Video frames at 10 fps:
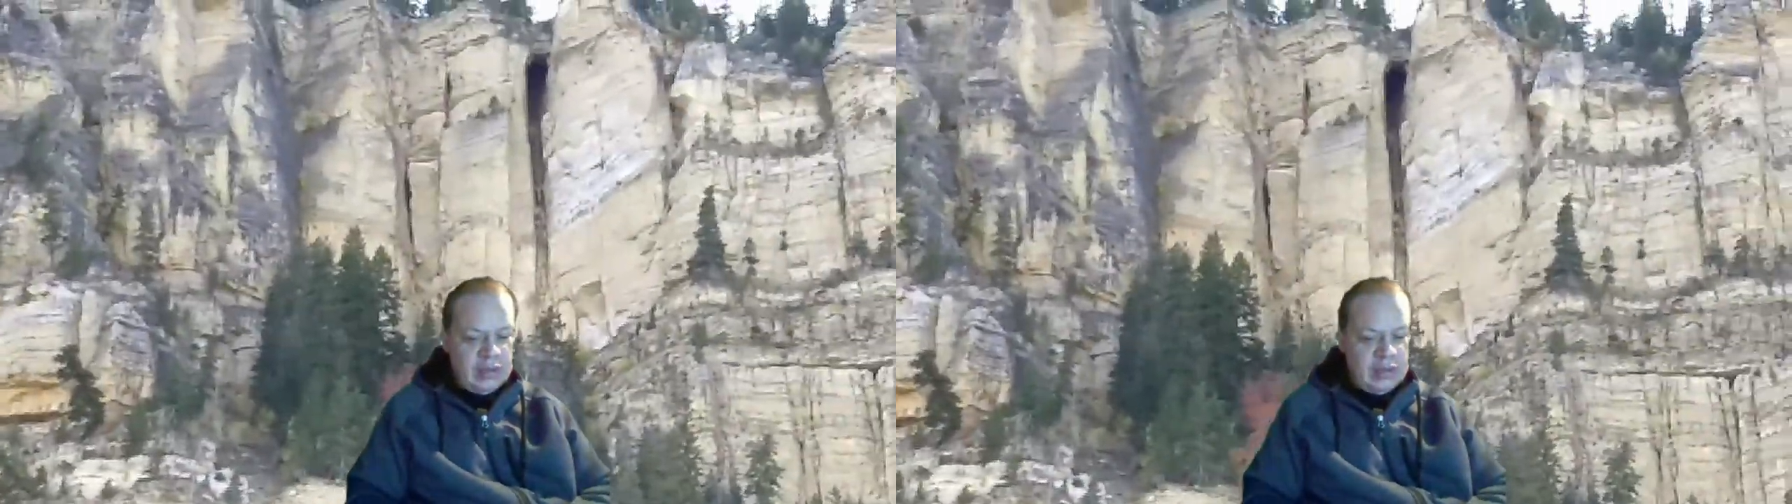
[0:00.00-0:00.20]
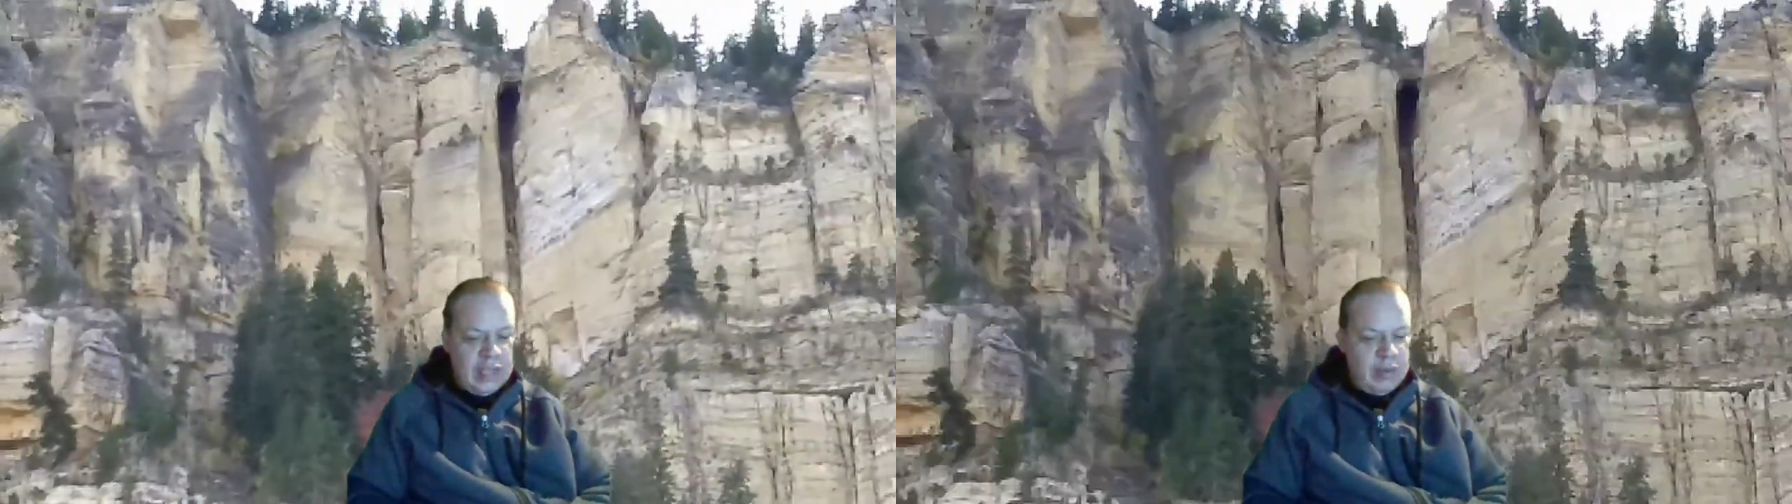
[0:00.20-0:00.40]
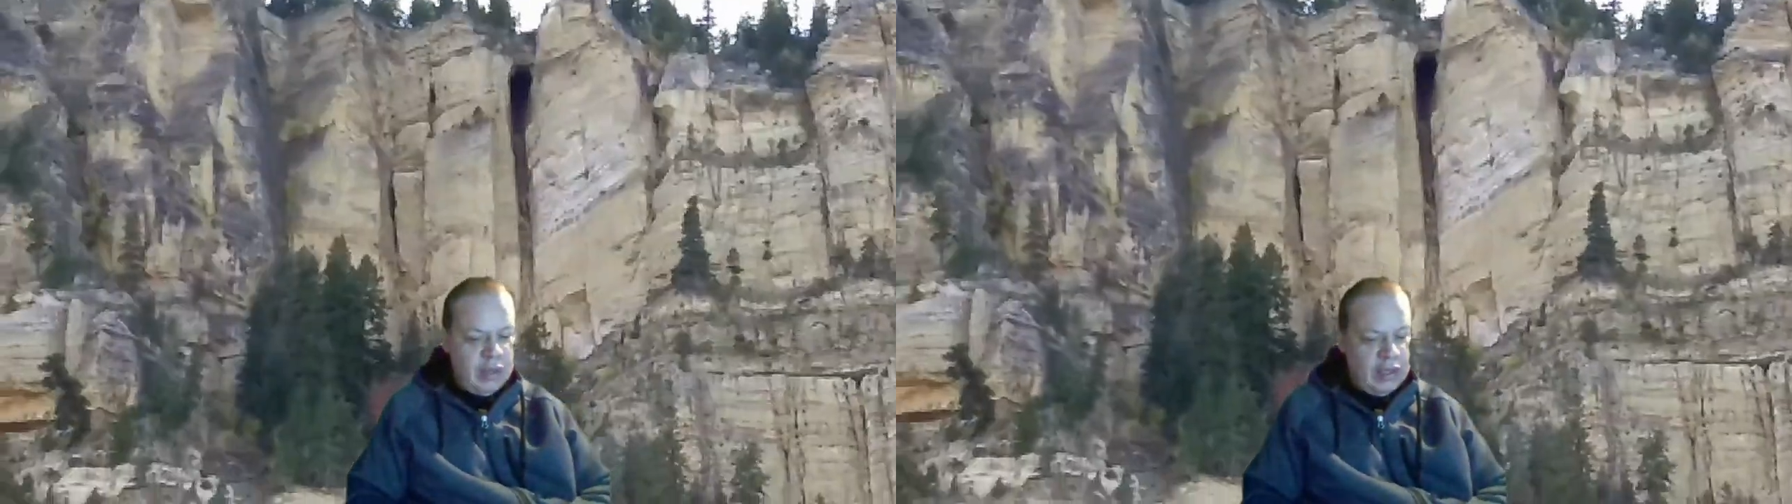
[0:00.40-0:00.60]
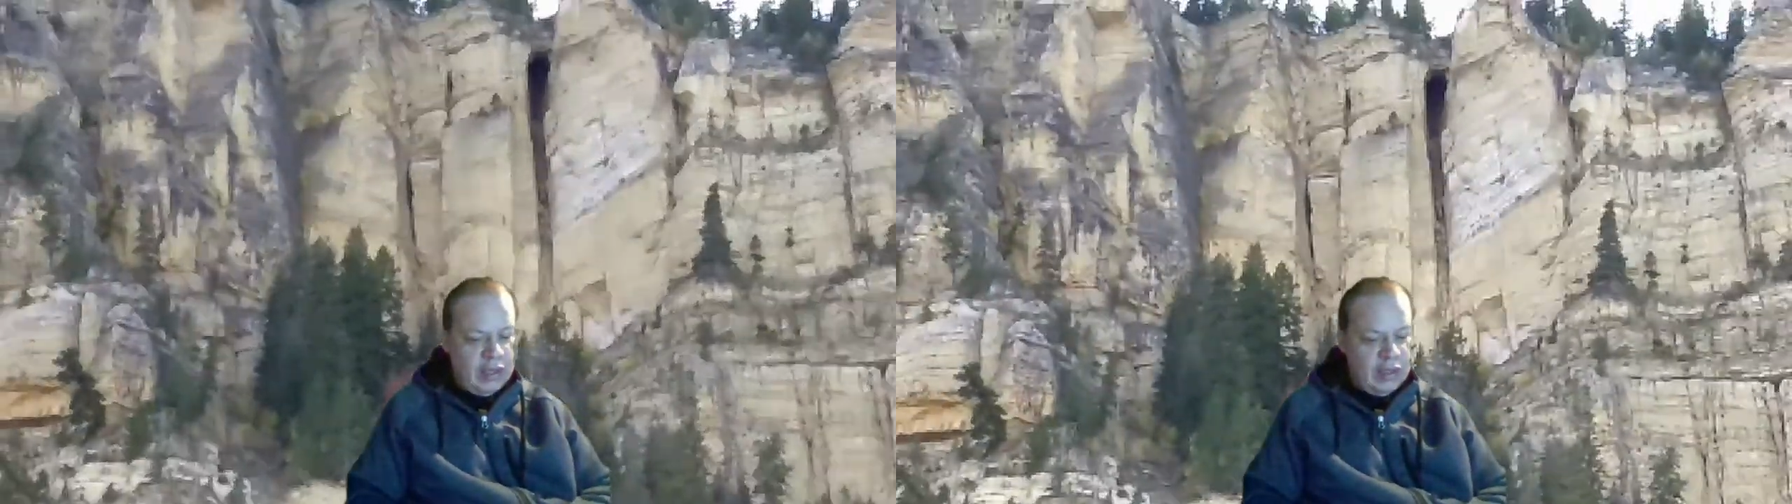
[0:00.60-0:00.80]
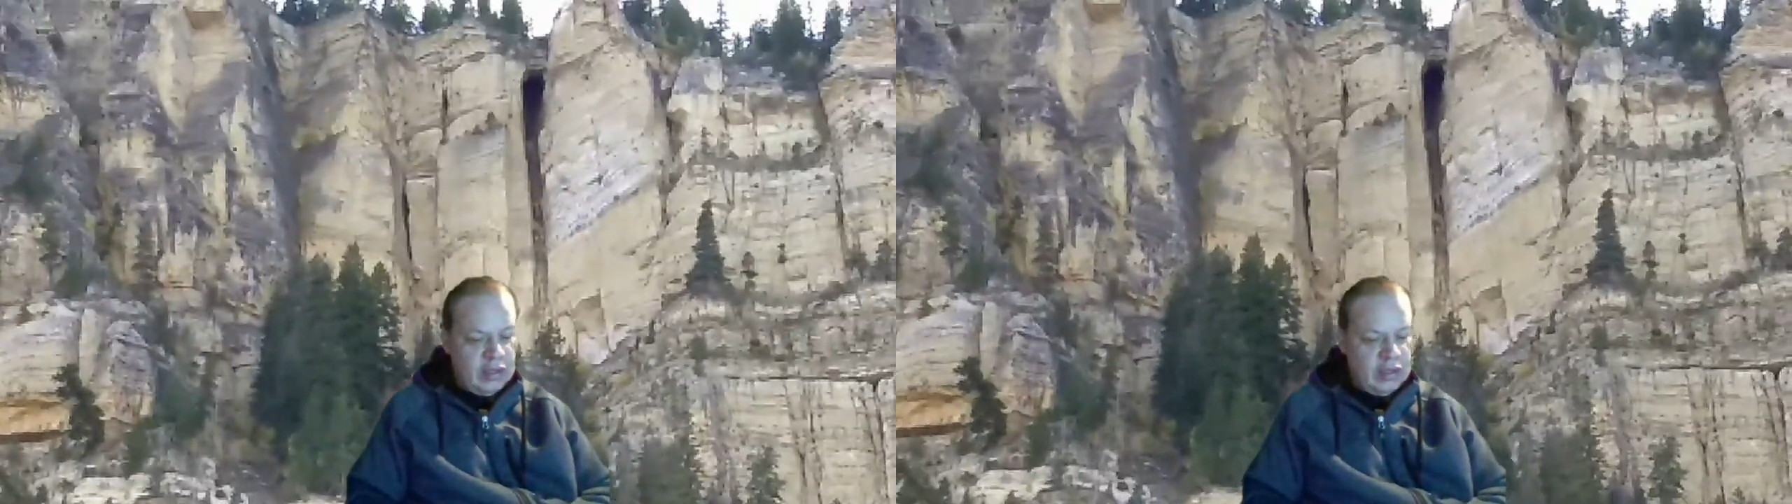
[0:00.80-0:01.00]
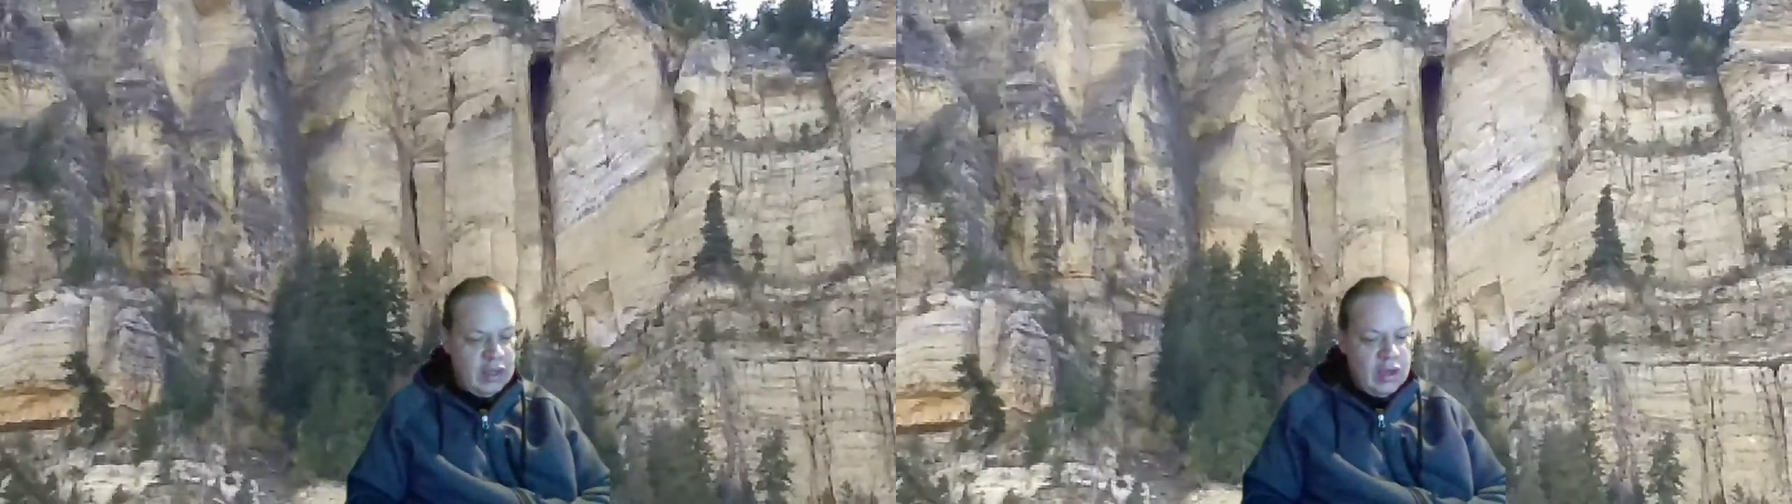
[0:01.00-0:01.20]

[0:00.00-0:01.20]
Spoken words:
statement is,